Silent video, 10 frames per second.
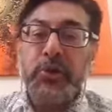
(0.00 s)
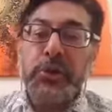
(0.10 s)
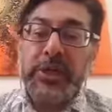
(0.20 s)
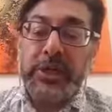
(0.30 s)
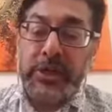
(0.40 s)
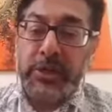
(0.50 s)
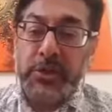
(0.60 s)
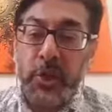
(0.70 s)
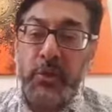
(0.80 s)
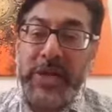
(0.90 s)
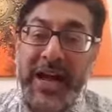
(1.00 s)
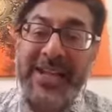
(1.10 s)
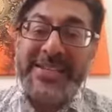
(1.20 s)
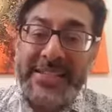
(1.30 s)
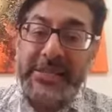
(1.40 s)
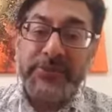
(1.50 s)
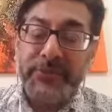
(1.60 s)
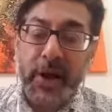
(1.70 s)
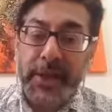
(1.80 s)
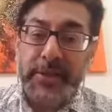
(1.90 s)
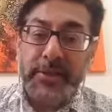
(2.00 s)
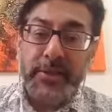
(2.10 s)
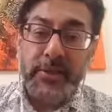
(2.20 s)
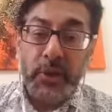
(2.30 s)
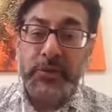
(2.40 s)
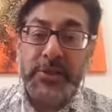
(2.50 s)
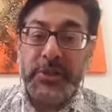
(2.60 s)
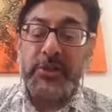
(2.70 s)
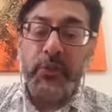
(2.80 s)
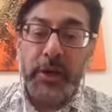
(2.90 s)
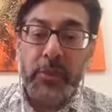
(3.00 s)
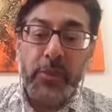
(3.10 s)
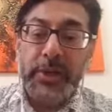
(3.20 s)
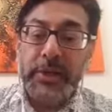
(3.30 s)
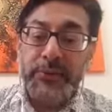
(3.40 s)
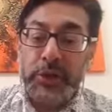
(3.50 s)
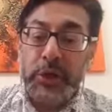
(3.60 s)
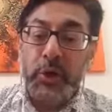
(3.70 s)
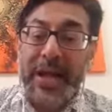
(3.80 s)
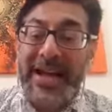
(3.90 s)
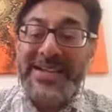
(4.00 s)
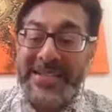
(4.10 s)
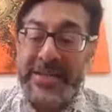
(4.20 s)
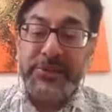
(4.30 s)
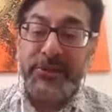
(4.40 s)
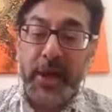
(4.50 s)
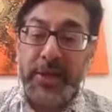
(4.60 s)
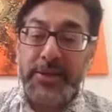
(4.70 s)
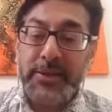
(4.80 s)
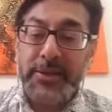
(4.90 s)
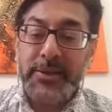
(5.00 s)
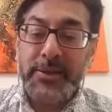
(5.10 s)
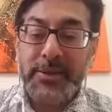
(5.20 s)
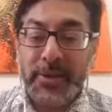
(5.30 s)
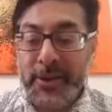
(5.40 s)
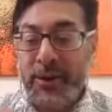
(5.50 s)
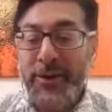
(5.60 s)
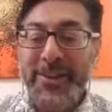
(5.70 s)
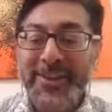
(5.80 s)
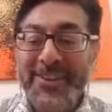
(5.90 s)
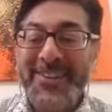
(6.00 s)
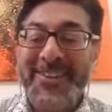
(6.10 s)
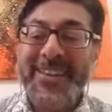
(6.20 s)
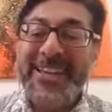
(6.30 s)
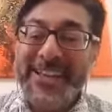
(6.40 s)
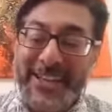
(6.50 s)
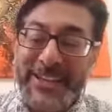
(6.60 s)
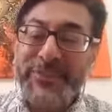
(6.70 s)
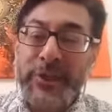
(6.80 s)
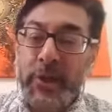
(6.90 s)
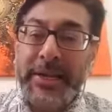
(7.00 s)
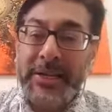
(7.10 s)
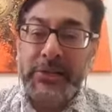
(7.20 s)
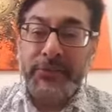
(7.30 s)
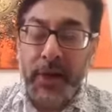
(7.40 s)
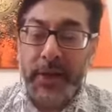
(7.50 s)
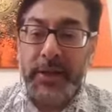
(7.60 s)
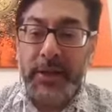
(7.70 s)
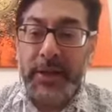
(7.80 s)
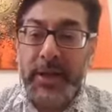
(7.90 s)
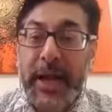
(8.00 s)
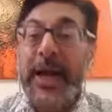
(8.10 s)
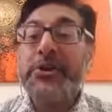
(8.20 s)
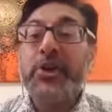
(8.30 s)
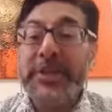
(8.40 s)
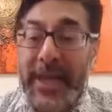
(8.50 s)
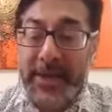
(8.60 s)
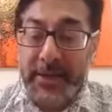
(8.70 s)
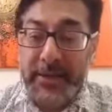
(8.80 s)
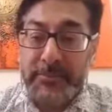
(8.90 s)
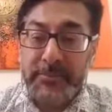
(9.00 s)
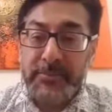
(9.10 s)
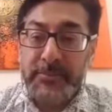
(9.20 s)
you don't identify it, don't is another four letter word, if you don't identify it, thank you, Laurie. If you don't identify it, how are you going to tackle it?